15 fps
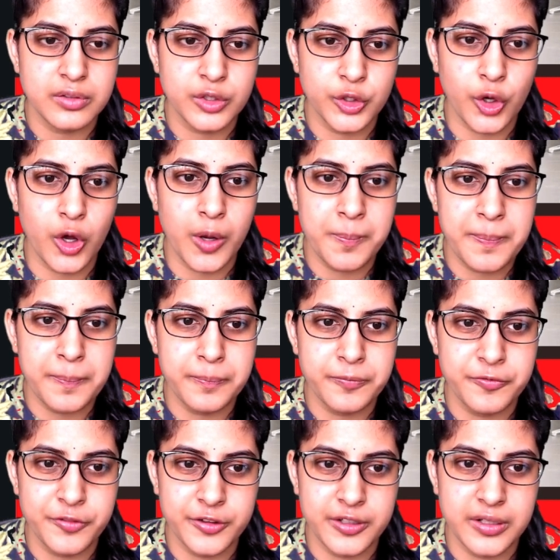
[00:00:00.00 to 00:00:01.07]
top
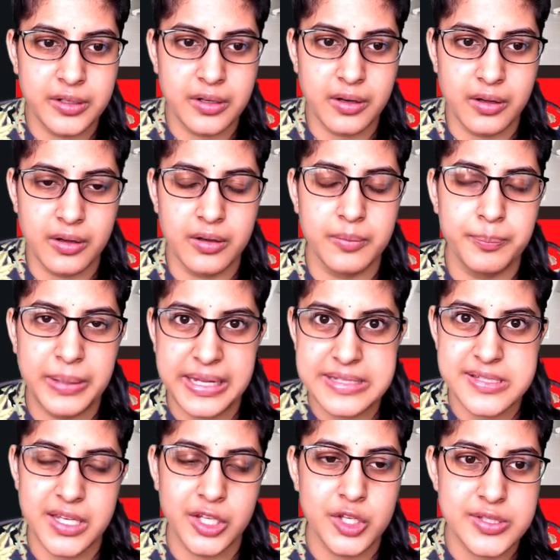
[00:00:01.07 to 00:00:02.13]
for uh,
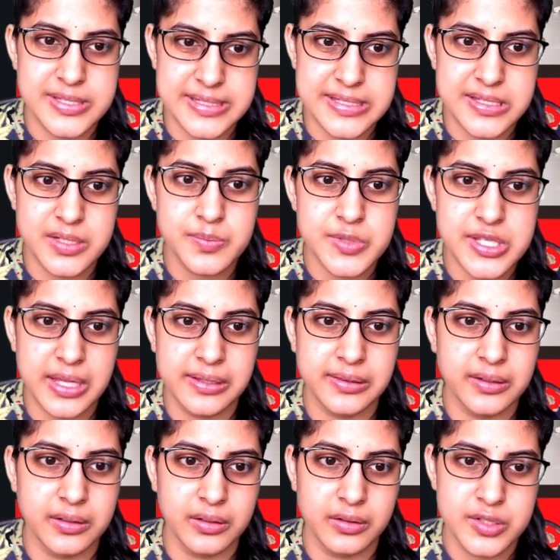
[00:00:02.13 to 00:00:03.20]
placing your systems and
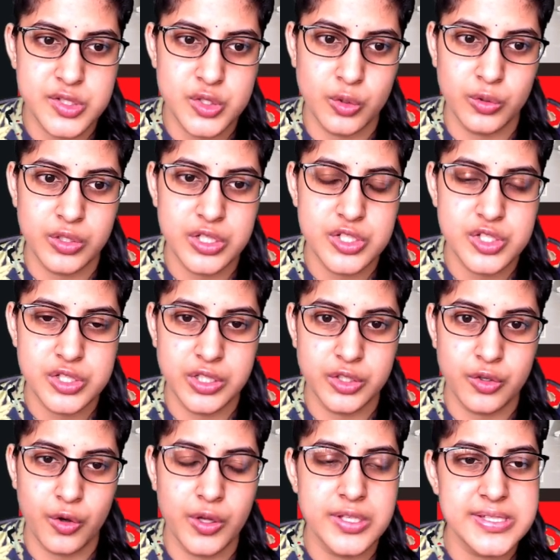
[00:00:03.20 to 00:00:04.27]
the storage the
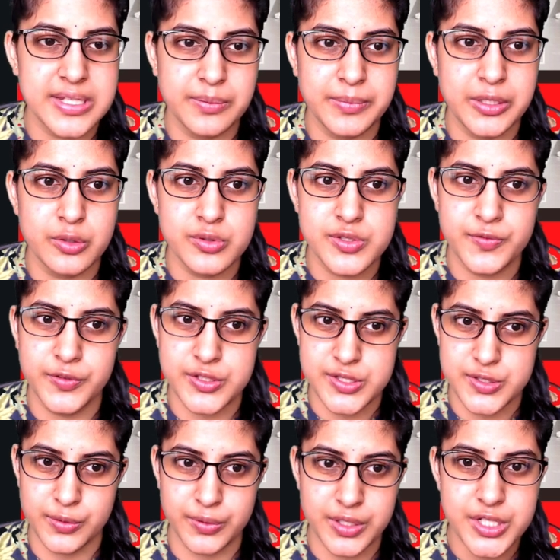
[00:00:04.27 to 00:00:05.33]
drawers can be used for
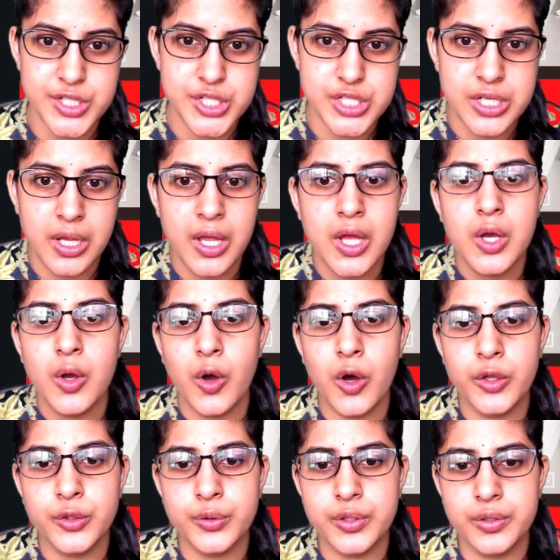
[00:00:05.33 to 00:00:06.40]
storage
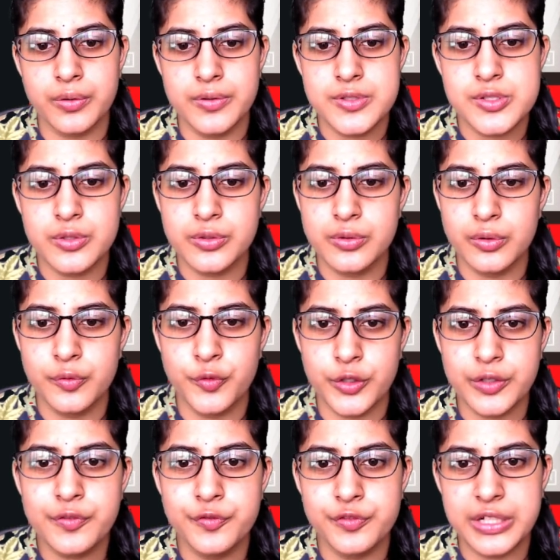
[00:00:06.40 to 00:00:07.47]
or you can also go for
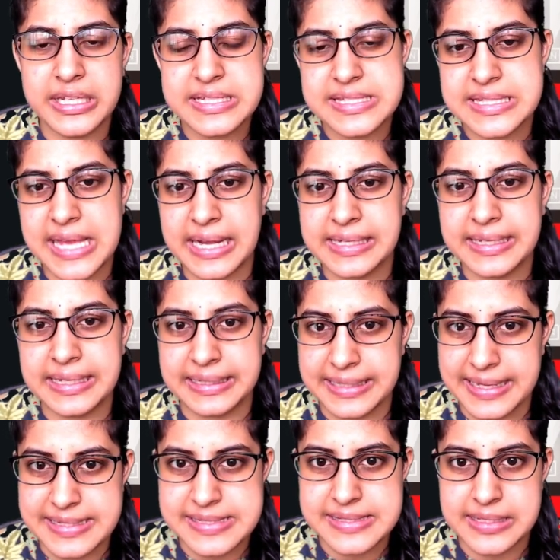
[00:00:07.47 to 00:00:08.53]
a freestanding
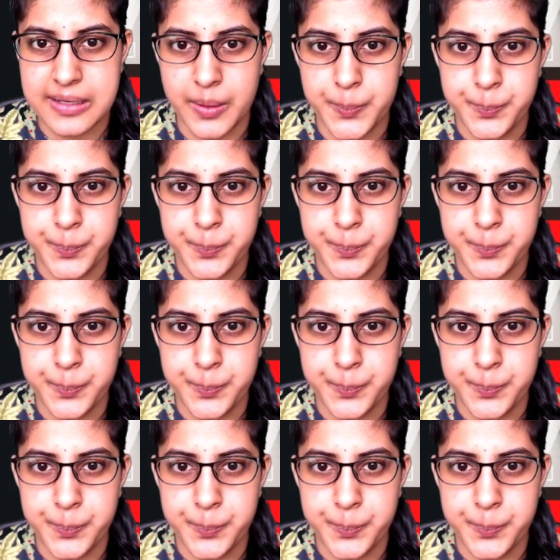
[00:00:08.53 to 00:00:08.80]
desk